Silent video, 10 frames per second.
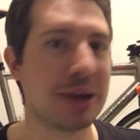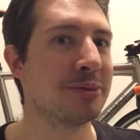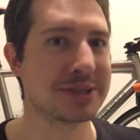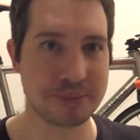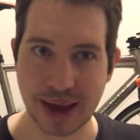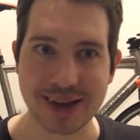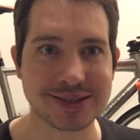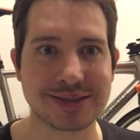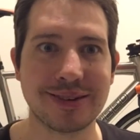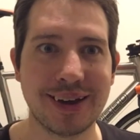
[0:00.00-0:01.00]
it was the
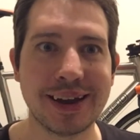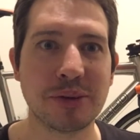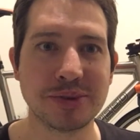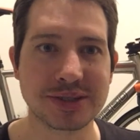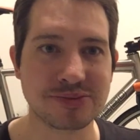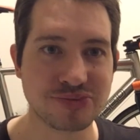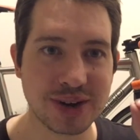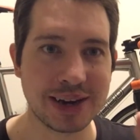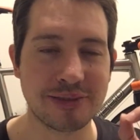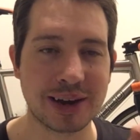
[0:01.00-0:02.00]
best, and it was
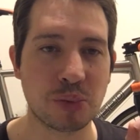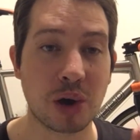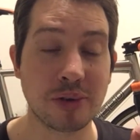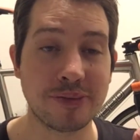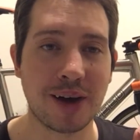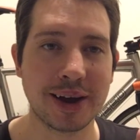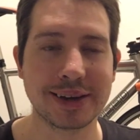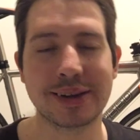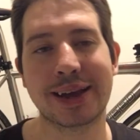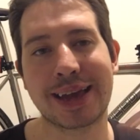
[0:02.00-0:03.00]
really, really well
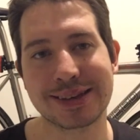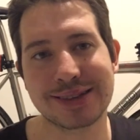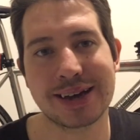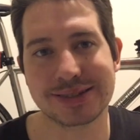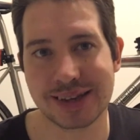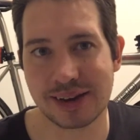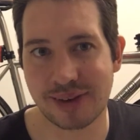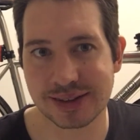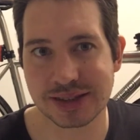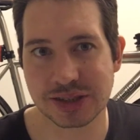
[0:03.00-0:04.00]
refined, and I guess that's an
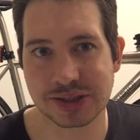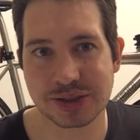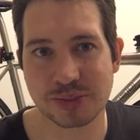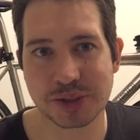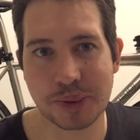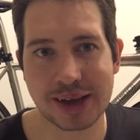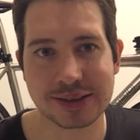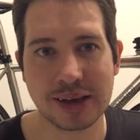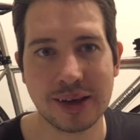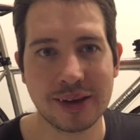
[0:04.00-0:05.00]
advantage in some
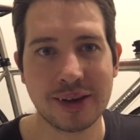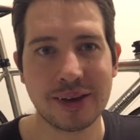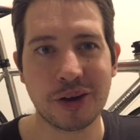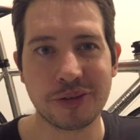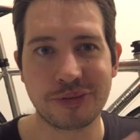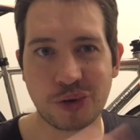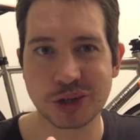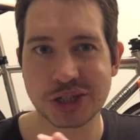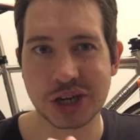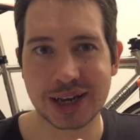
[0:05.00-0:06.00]
respect.
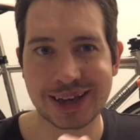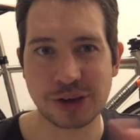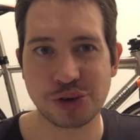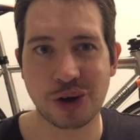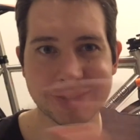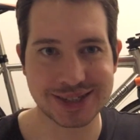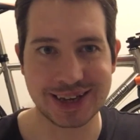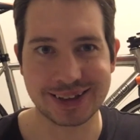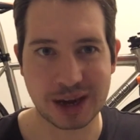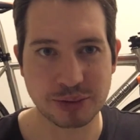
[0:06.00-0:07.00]
Unfortunately, you're not
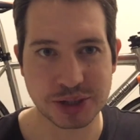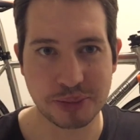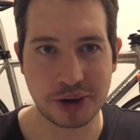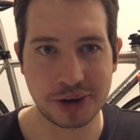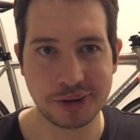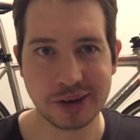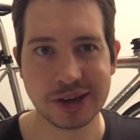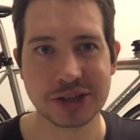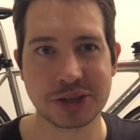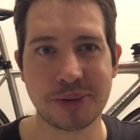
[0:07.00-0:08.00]
seeing that with Shimano.
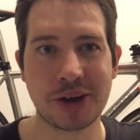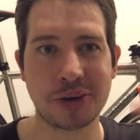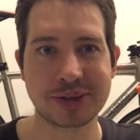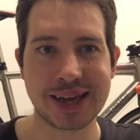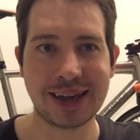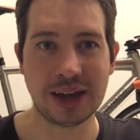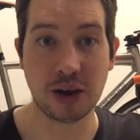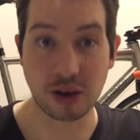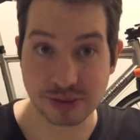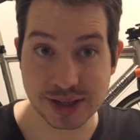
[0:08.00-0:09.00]
Shimano are taking
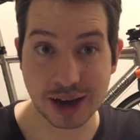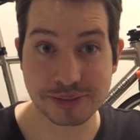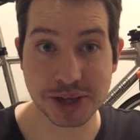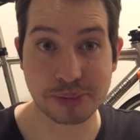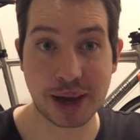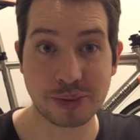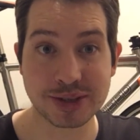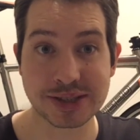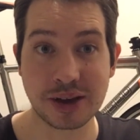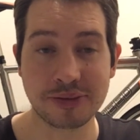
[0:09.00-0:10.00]
a long time to come out
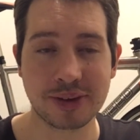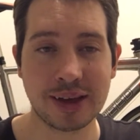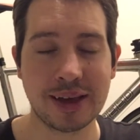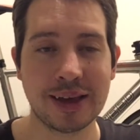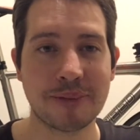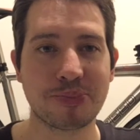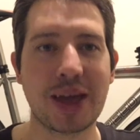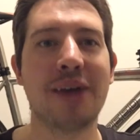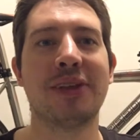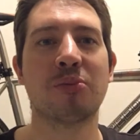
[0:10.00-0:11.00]
with stuff,
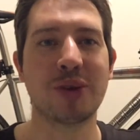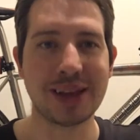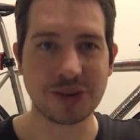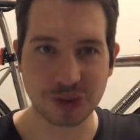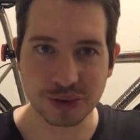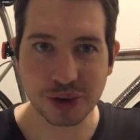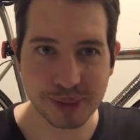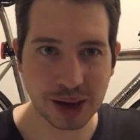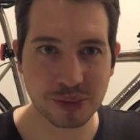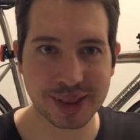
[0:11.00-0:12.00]
and then when they do come
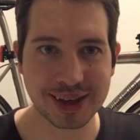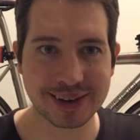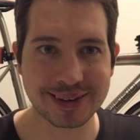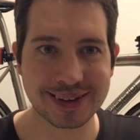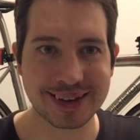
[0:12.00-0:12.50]
out with it,